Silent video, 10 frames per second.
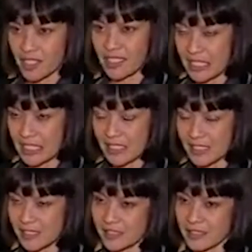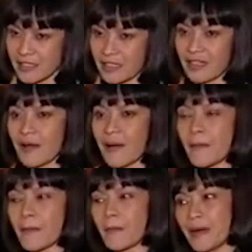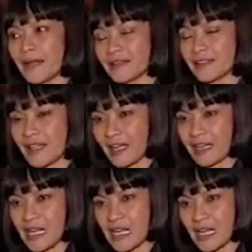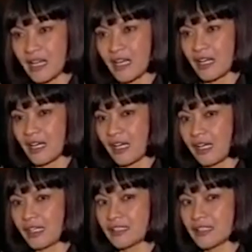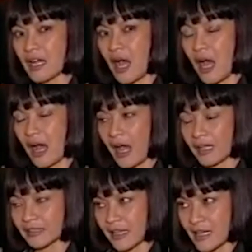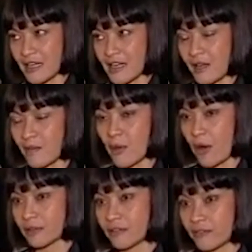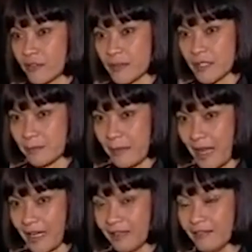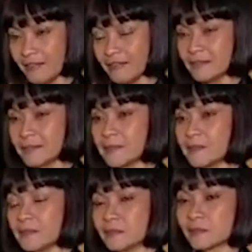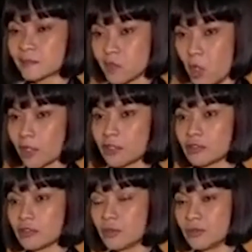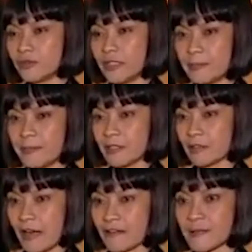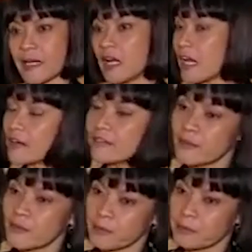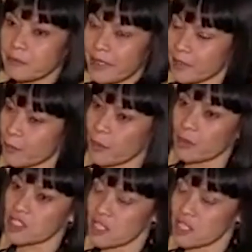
is Chinese, but the technique is a technique brought from Spain, taught to Filipino craftsmen. A lot of them, by the way,